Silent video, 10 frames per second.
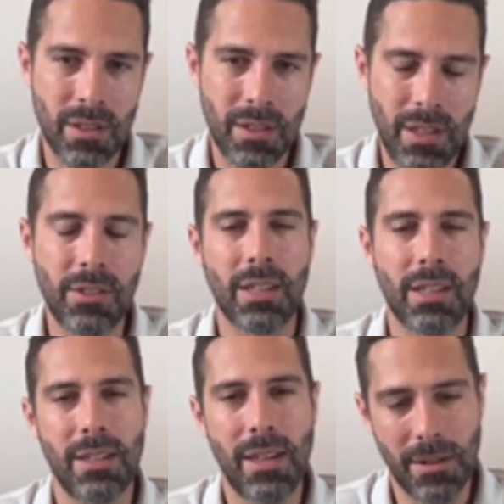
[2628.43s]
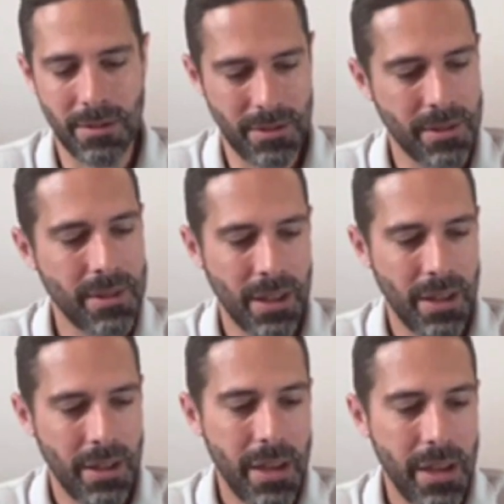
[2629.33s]
Yeah, exactly.
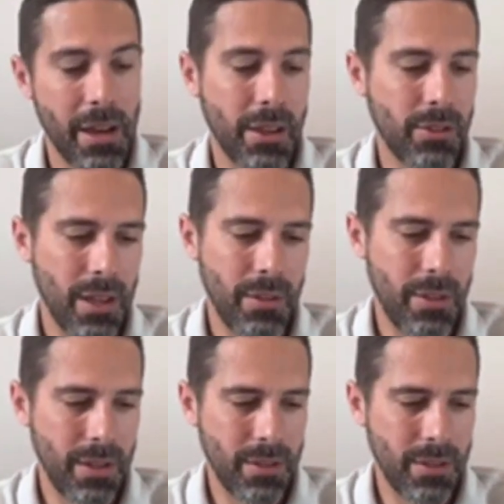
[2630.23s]
Yeah, exactly.